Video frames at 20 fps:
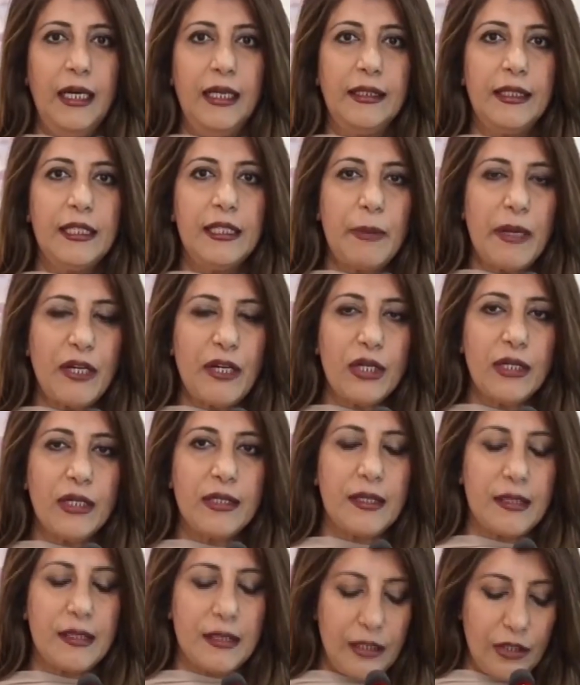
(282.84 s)
the Special
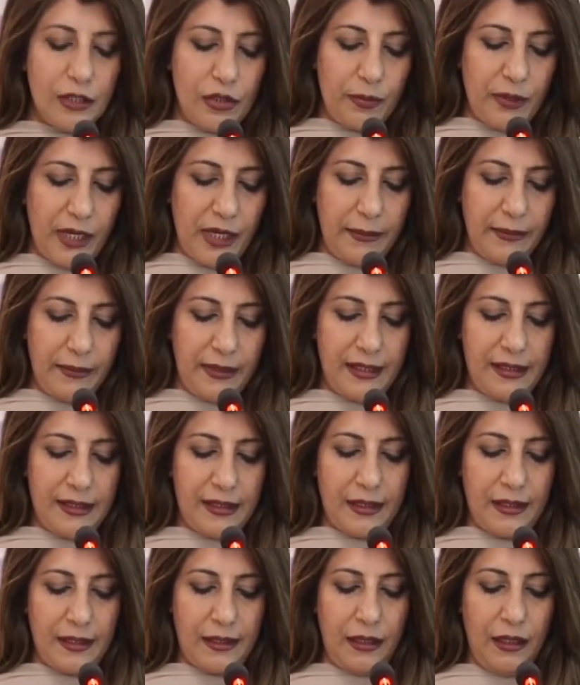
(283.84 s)
Assistant to Prime
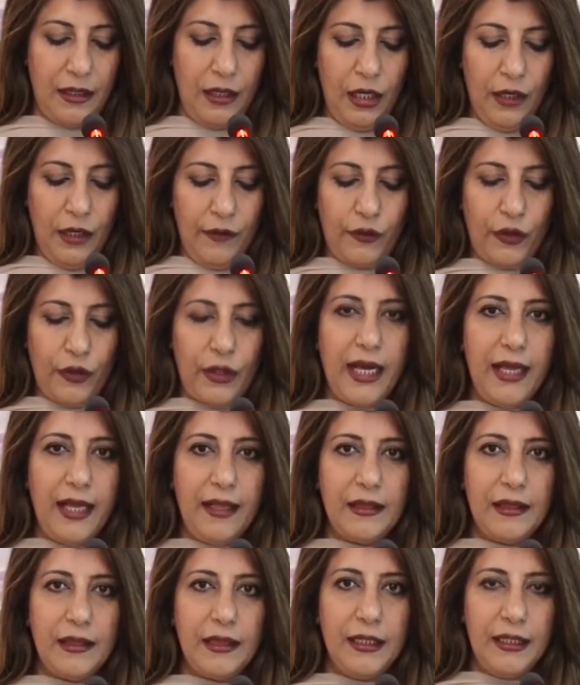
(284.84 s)
Minister for
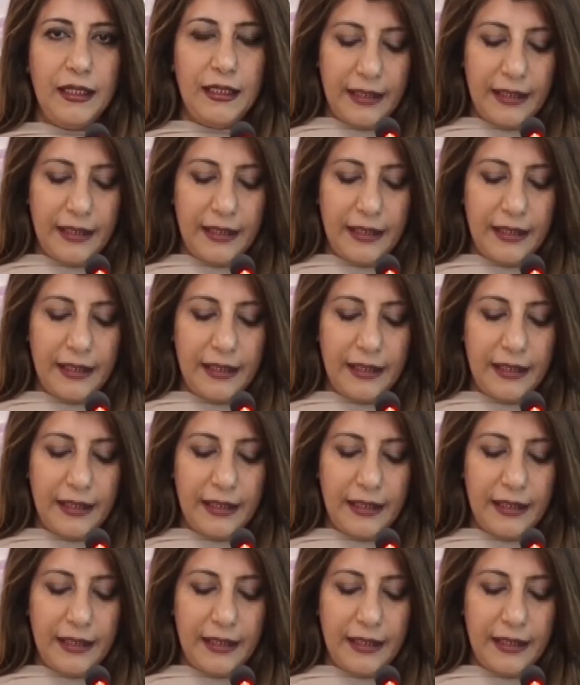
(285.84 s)
Health,